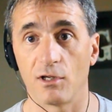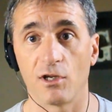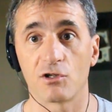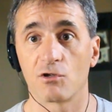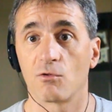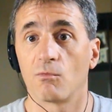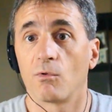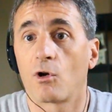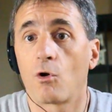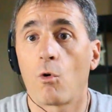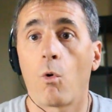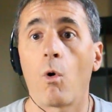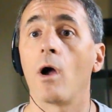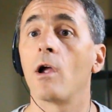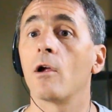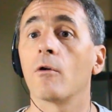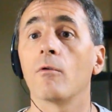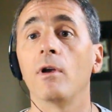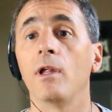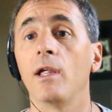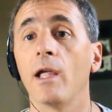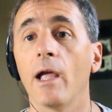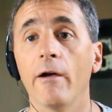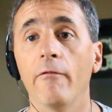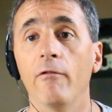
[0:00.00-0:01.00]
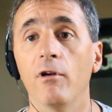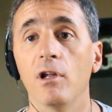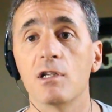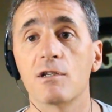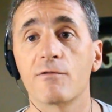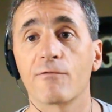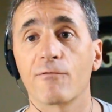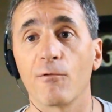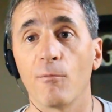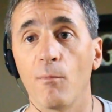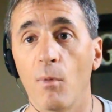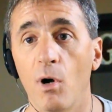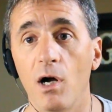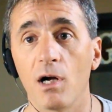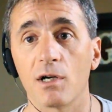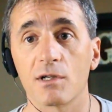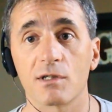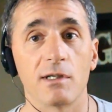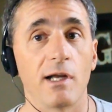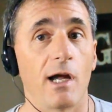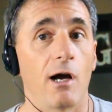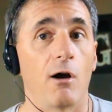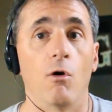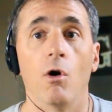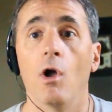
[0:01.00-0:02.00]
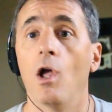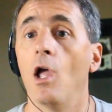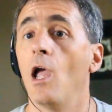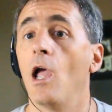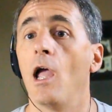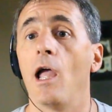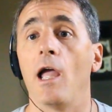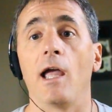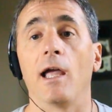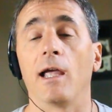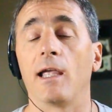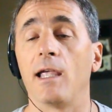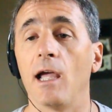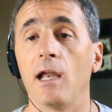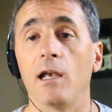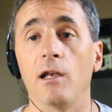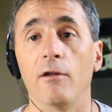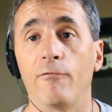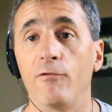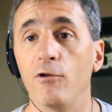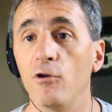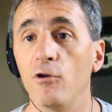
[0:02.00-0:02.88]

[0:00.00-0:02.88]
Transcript: It doesn't require any evidence from us. Now, again, if